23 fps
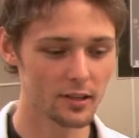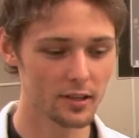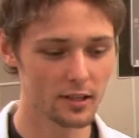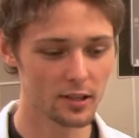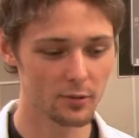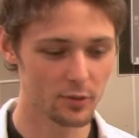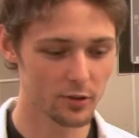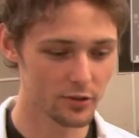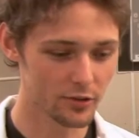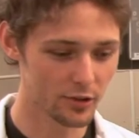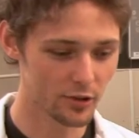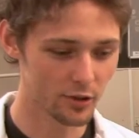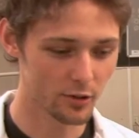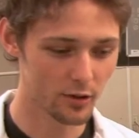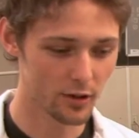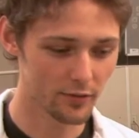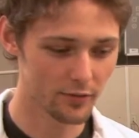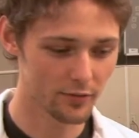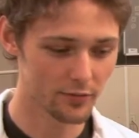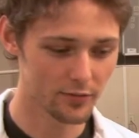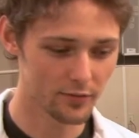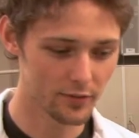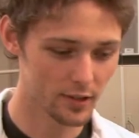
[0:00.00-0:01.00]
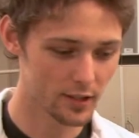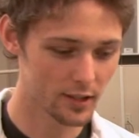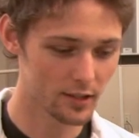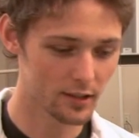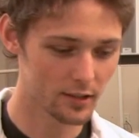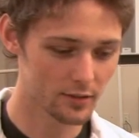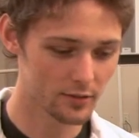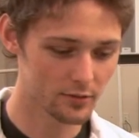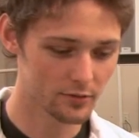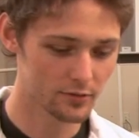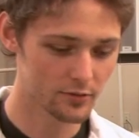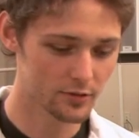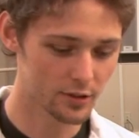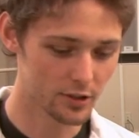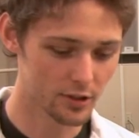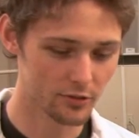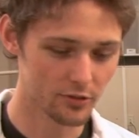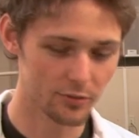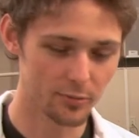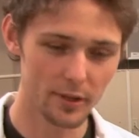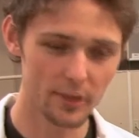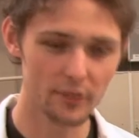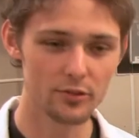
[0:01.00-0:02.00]
I wanted to go off, uh, you know,
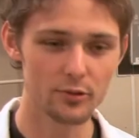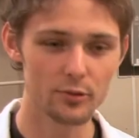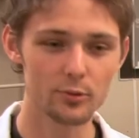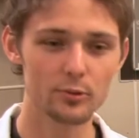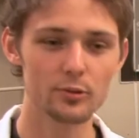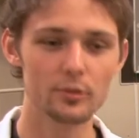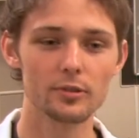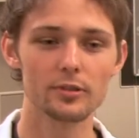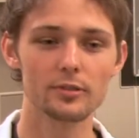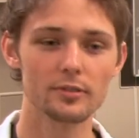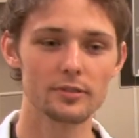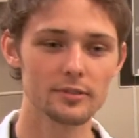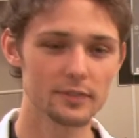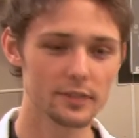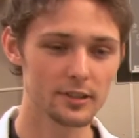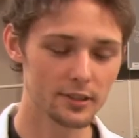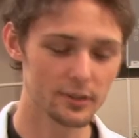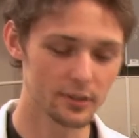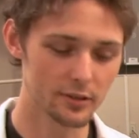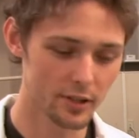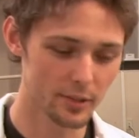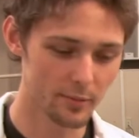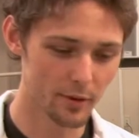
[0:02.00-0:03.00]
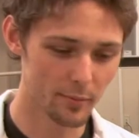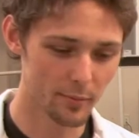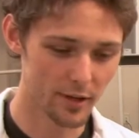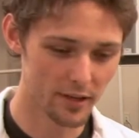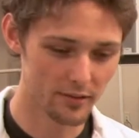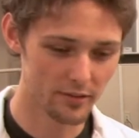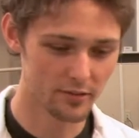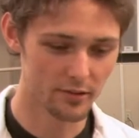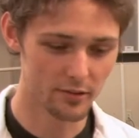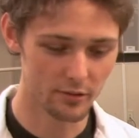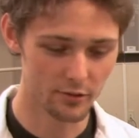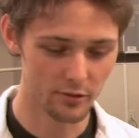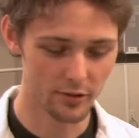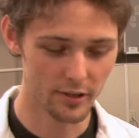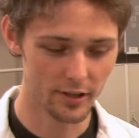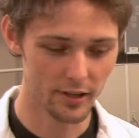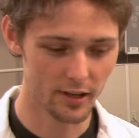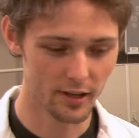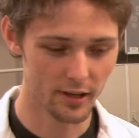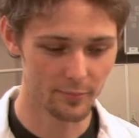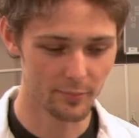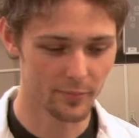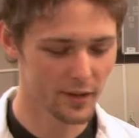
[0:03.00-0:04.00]
to med school, you know, get my medicine degree.
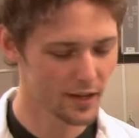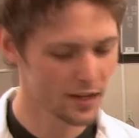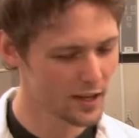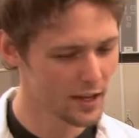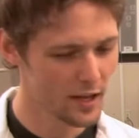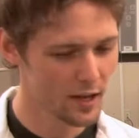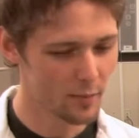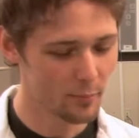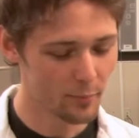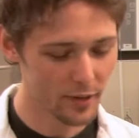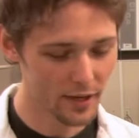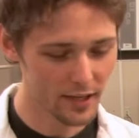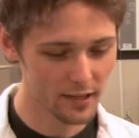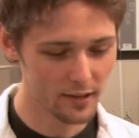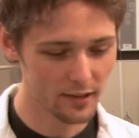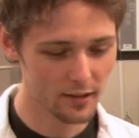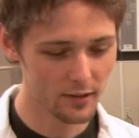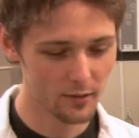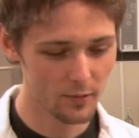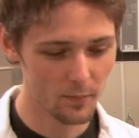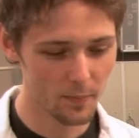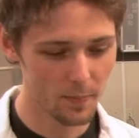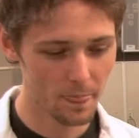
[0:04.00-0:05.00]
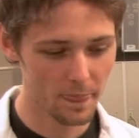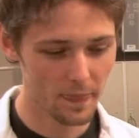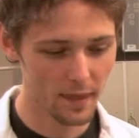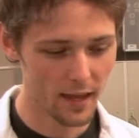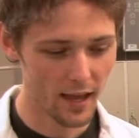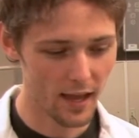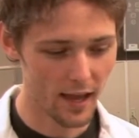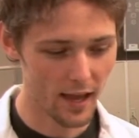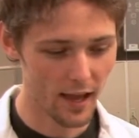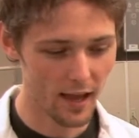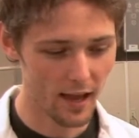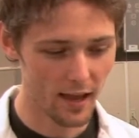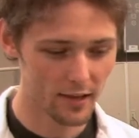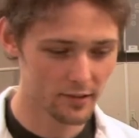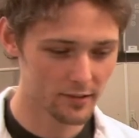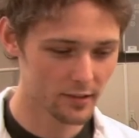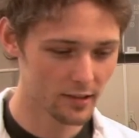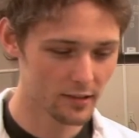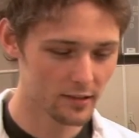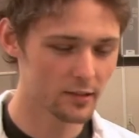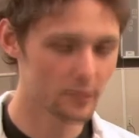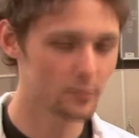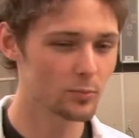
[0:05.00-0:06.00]
Um, but as
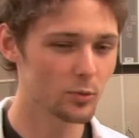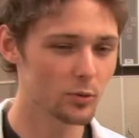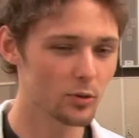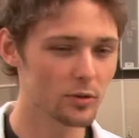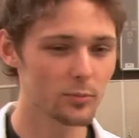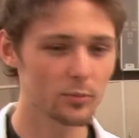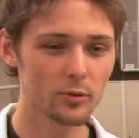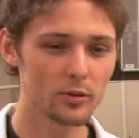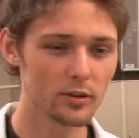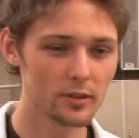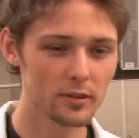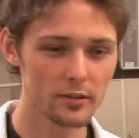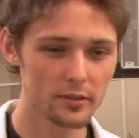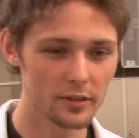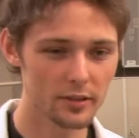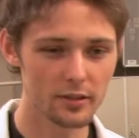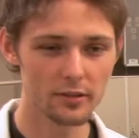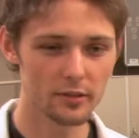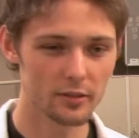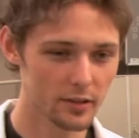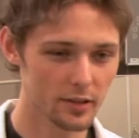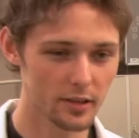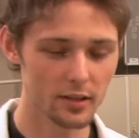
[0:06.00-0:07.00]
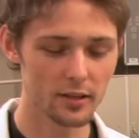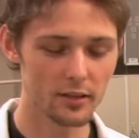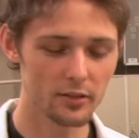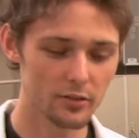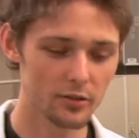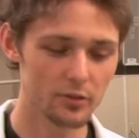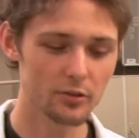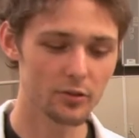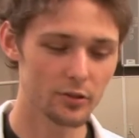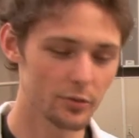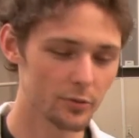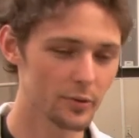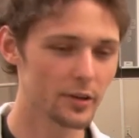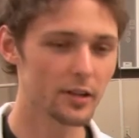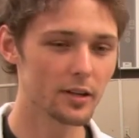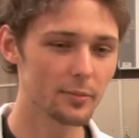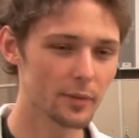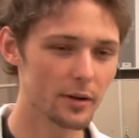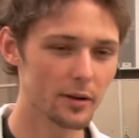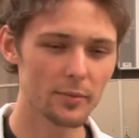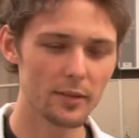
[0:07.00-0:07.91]
I did more and more, you know, looking into and reading about